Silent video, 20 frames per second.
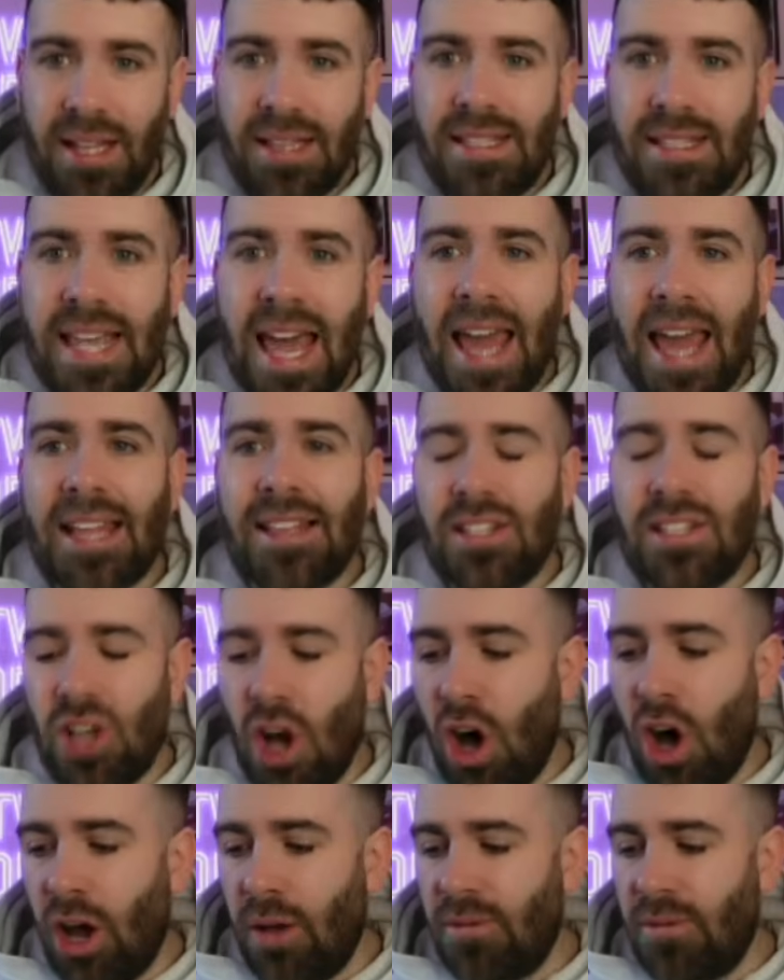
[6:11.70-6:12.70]
10
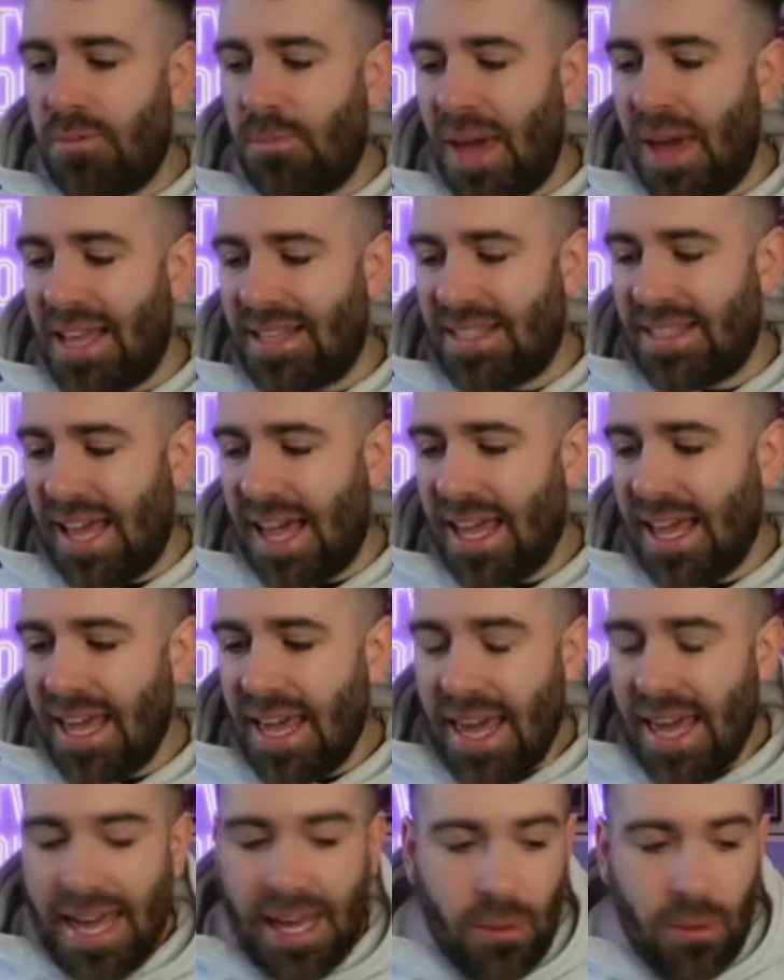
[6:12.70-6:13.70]
times better.
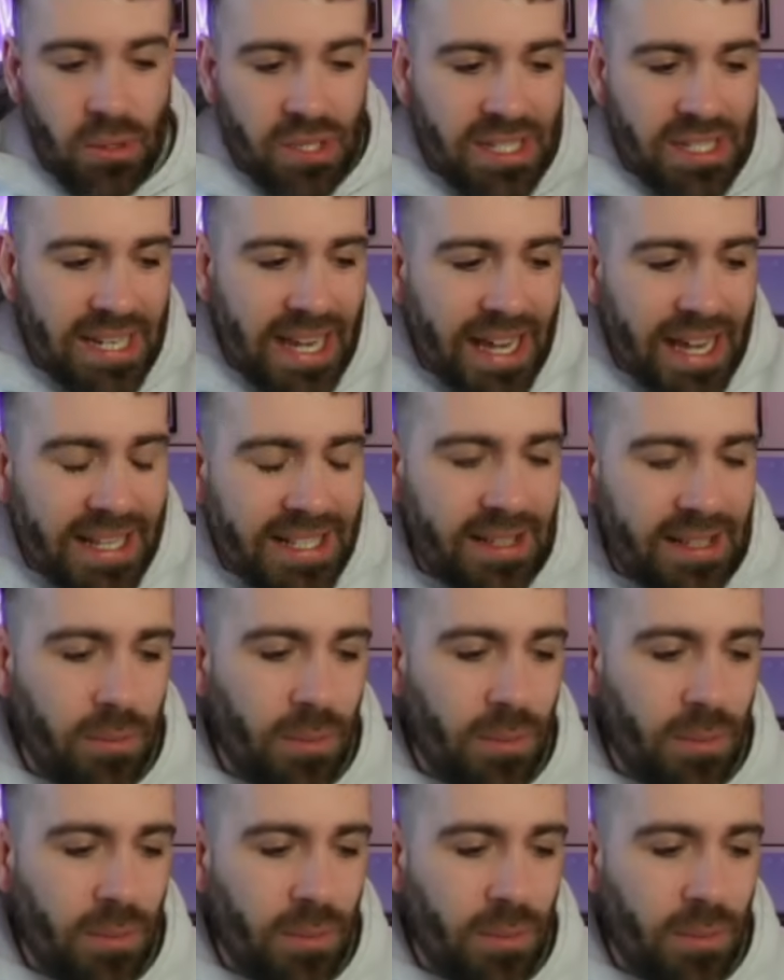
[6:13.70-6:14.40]
He was decent